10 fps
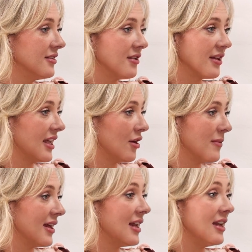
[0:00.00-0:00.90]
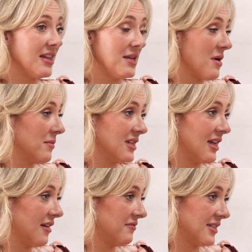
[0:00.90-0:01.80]
don't care about anything mum and
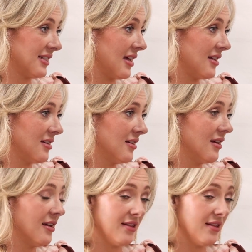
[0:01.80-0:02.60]
dad have to say mm.